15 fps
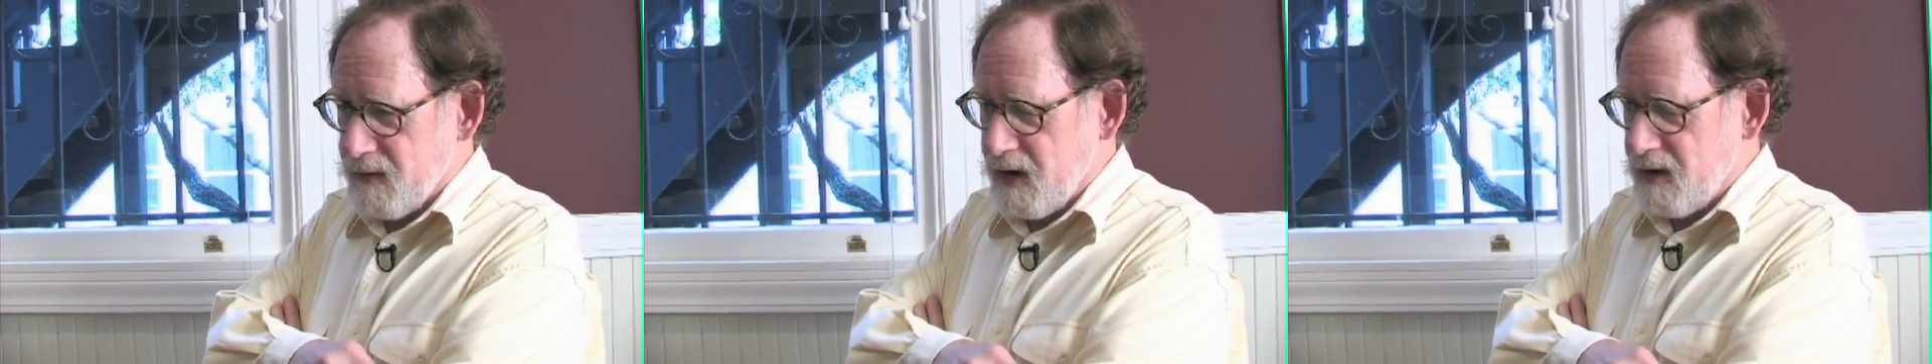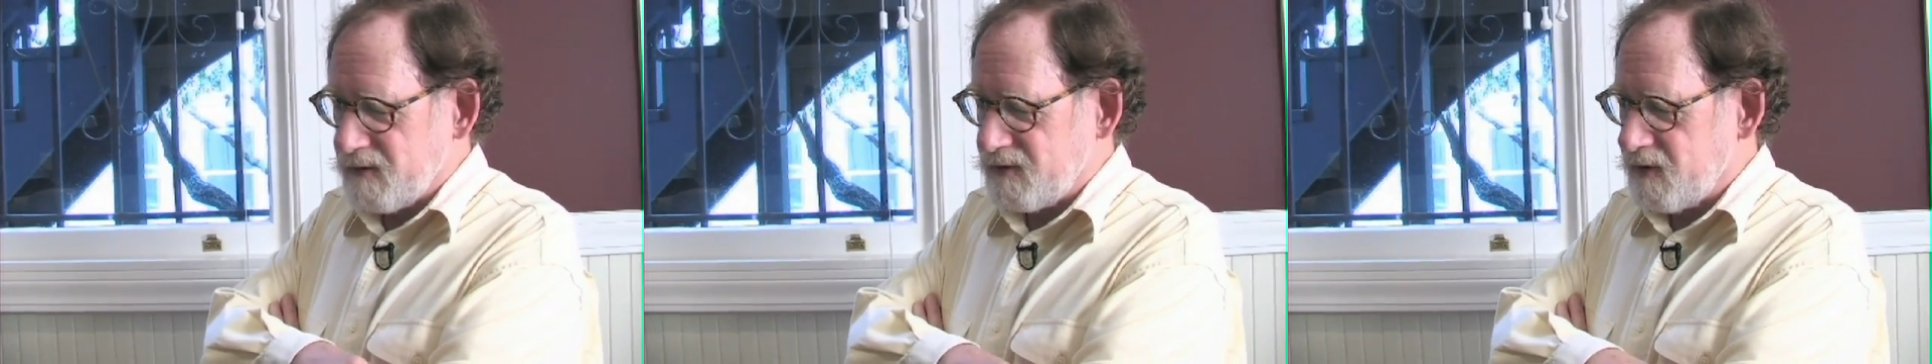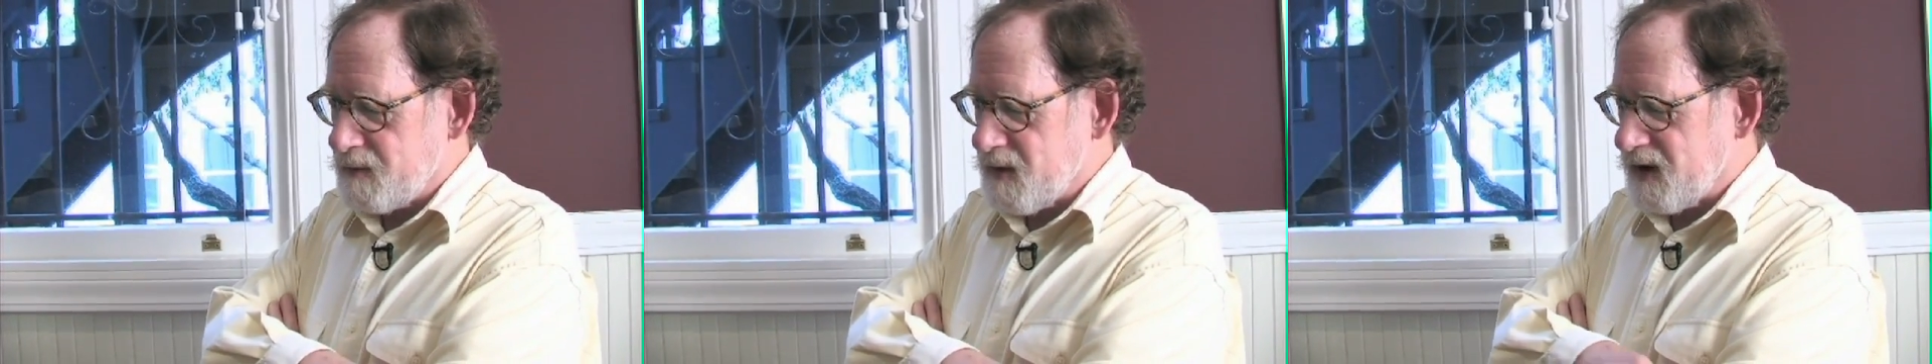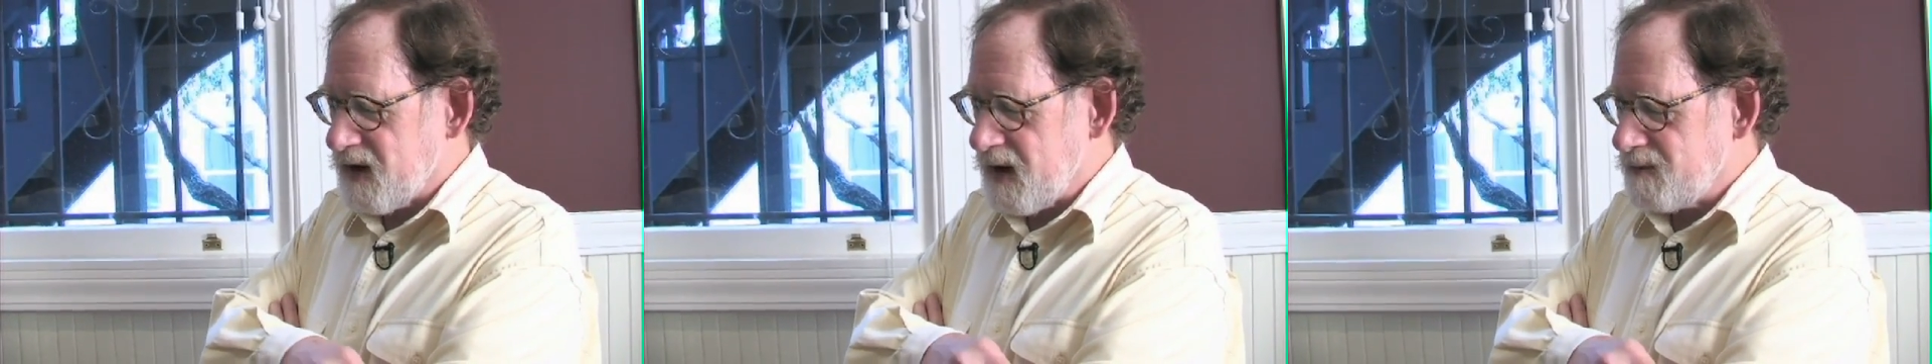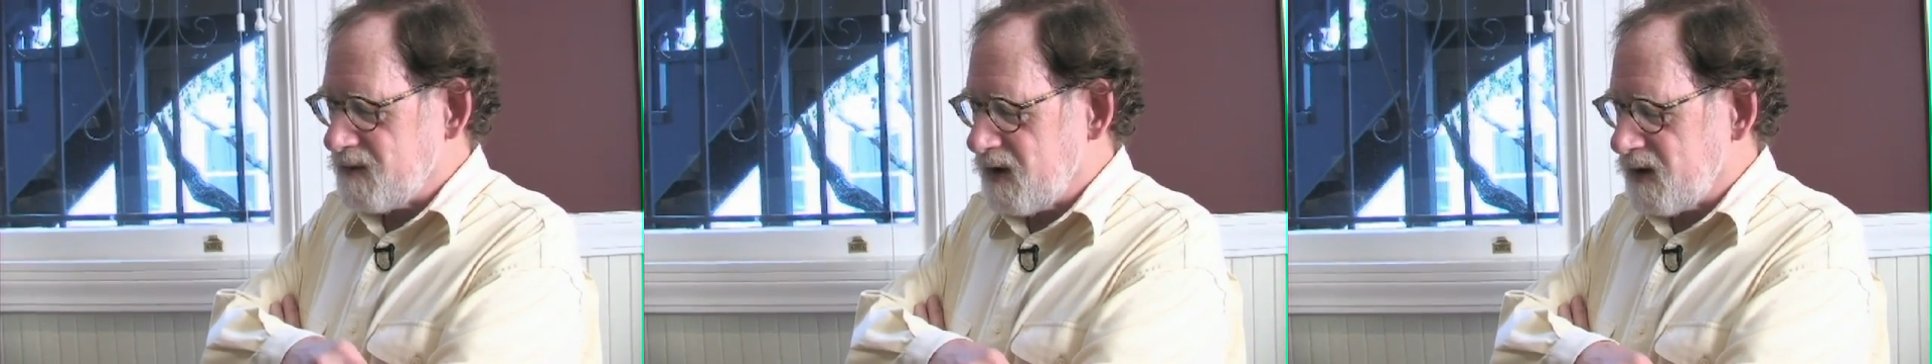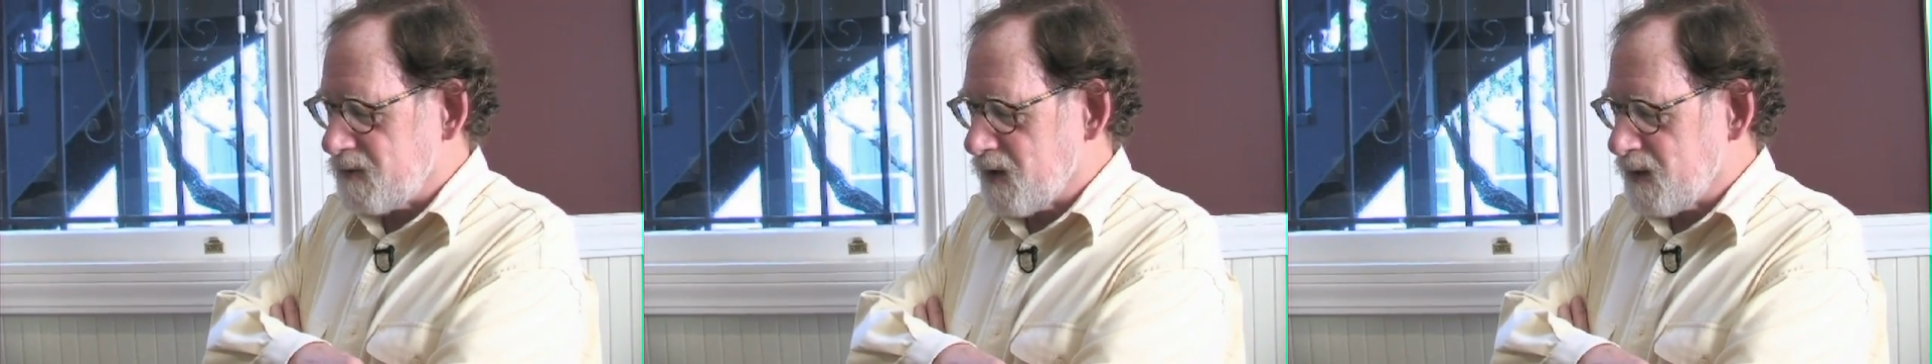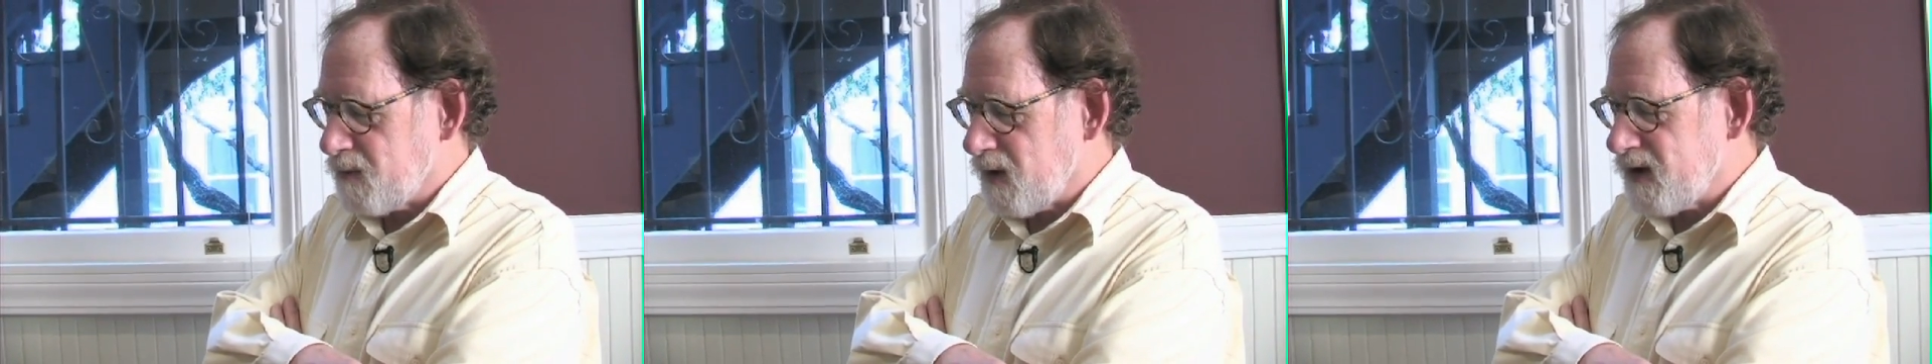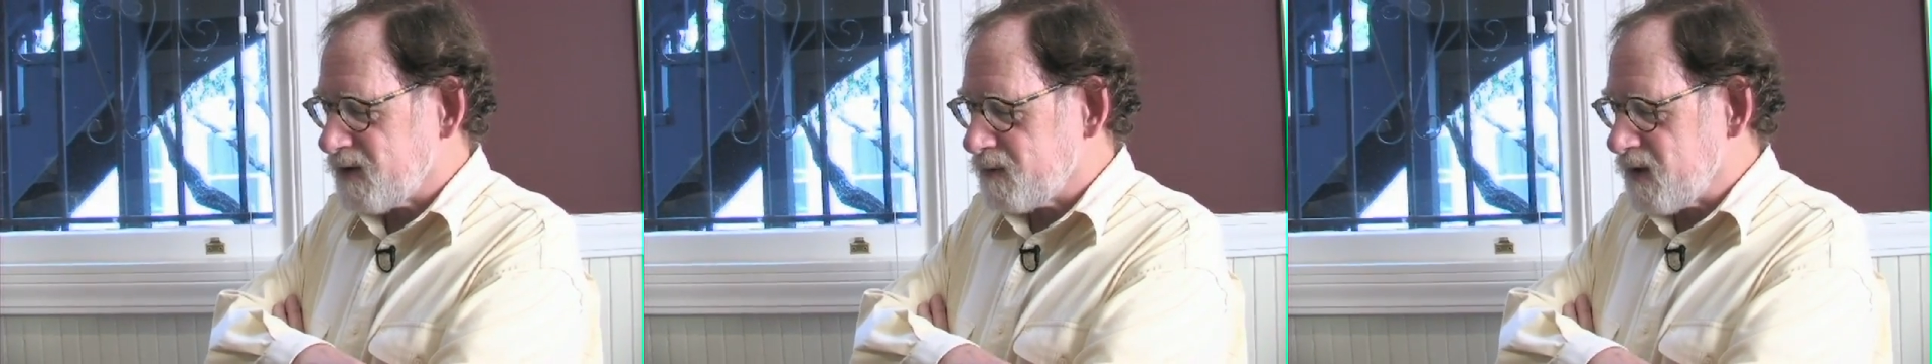And so McCabe needed a
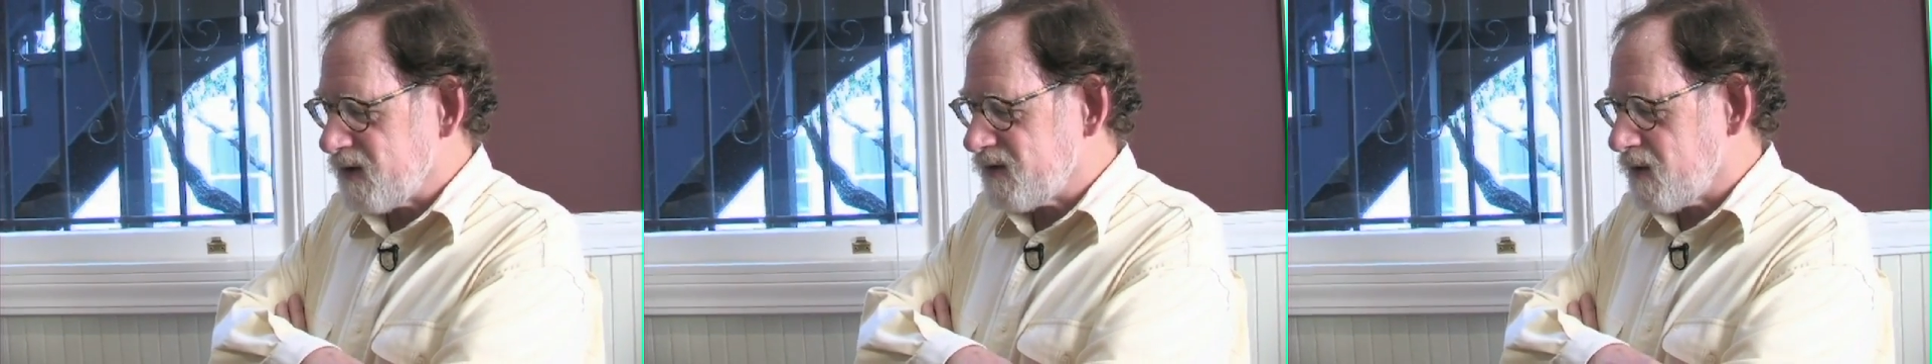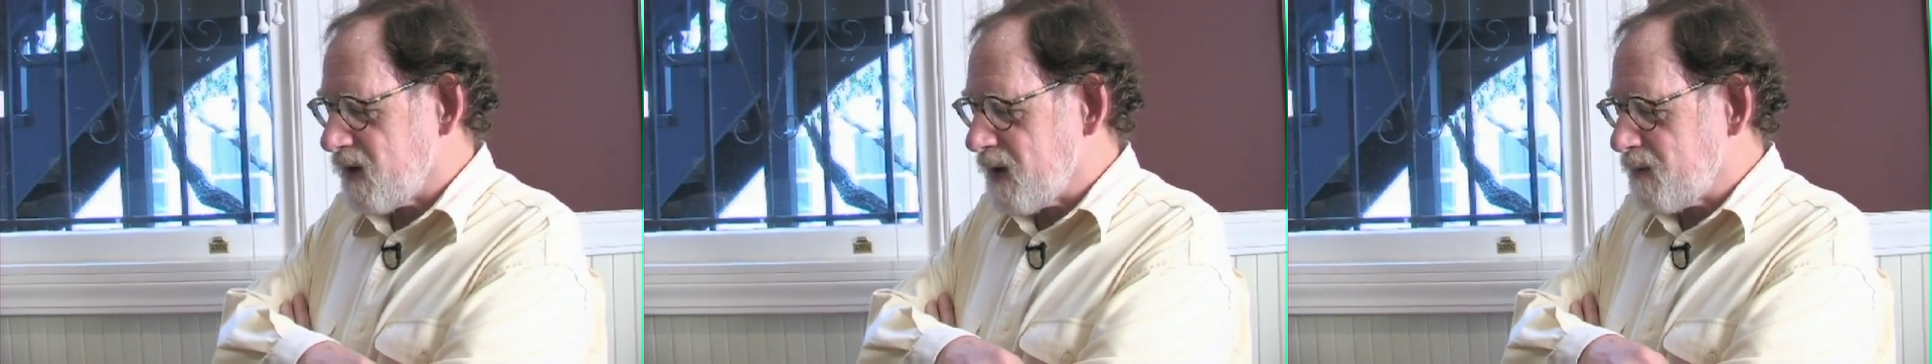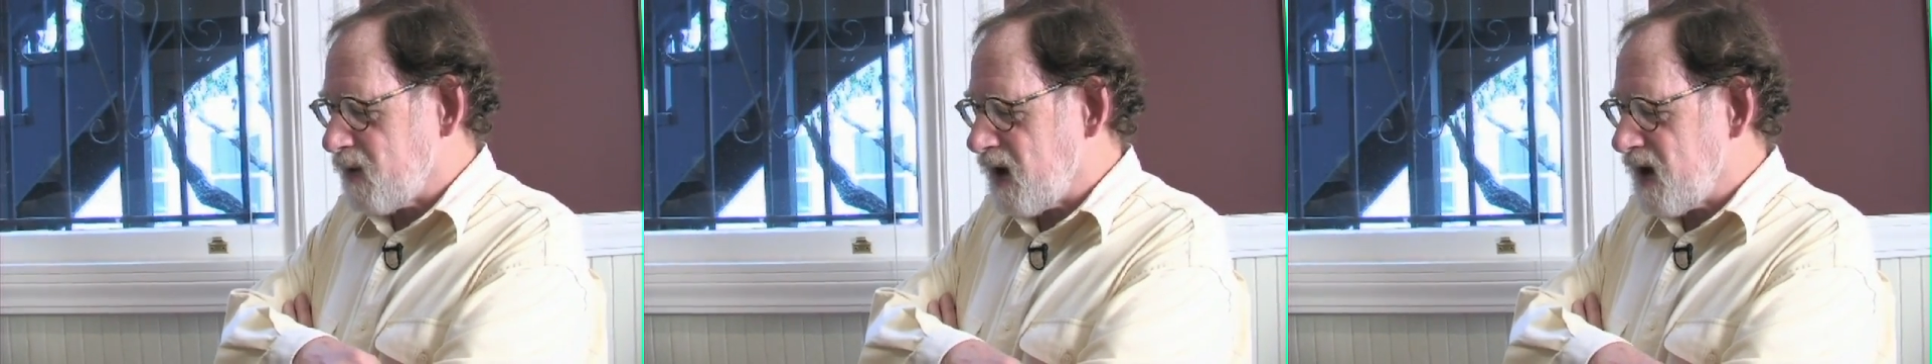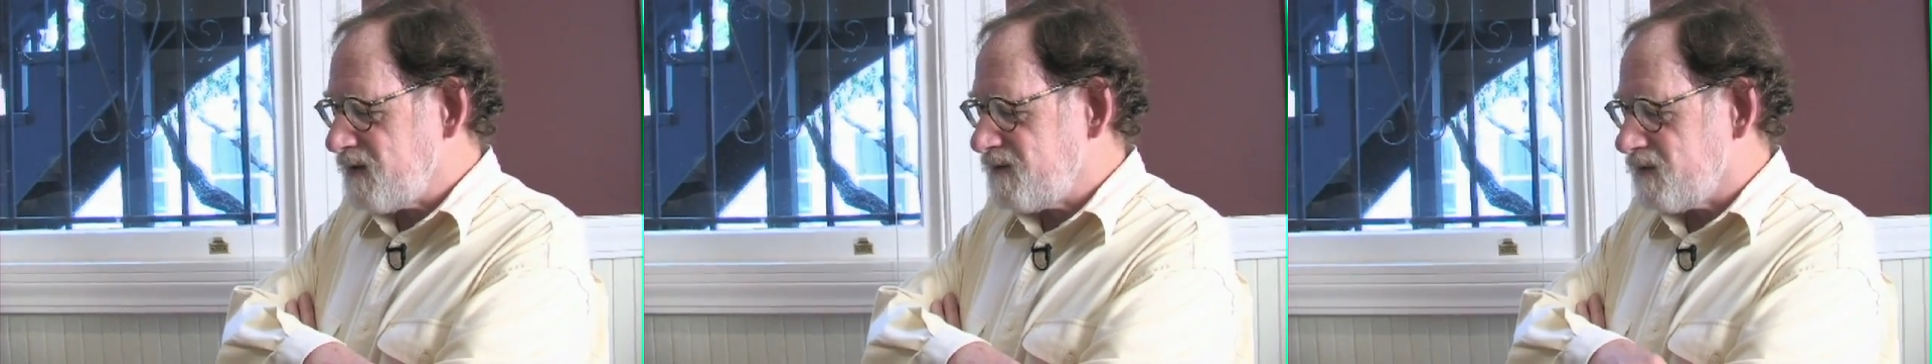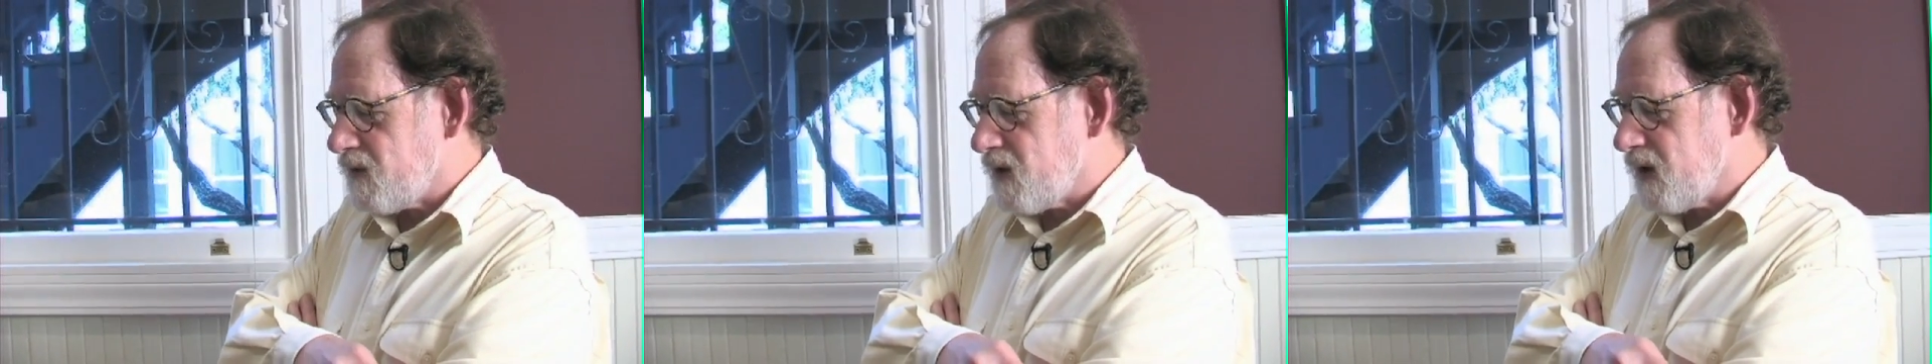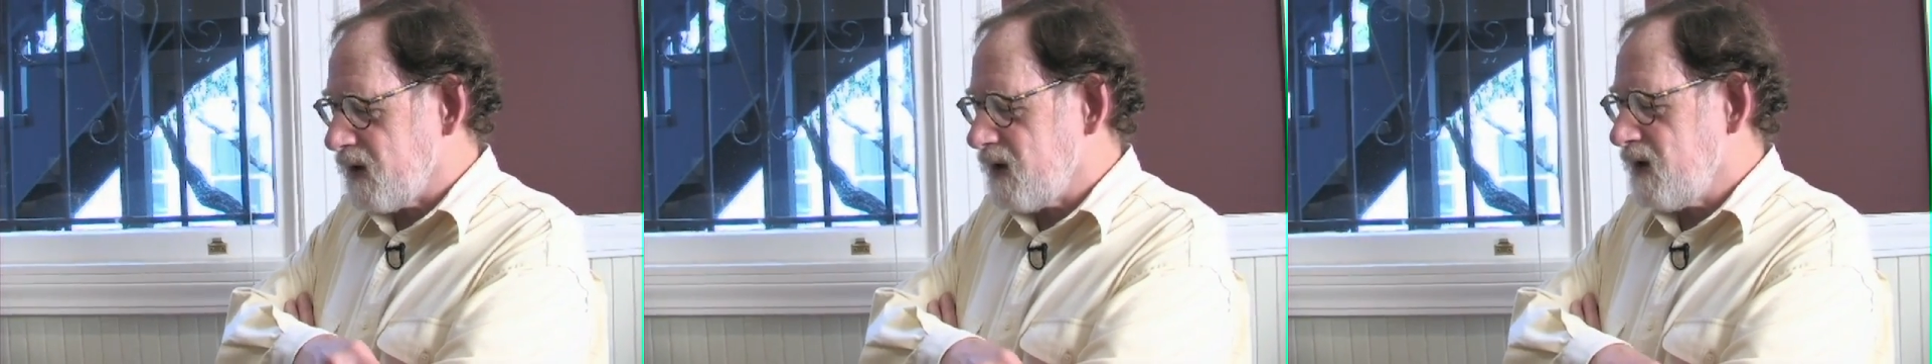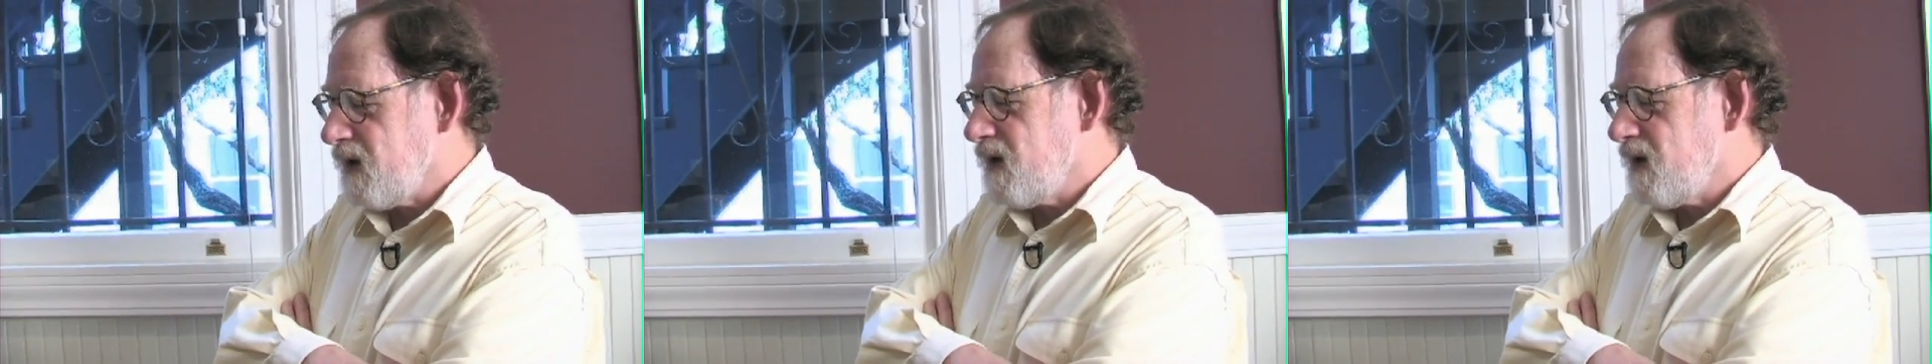replacement. So I applied for it.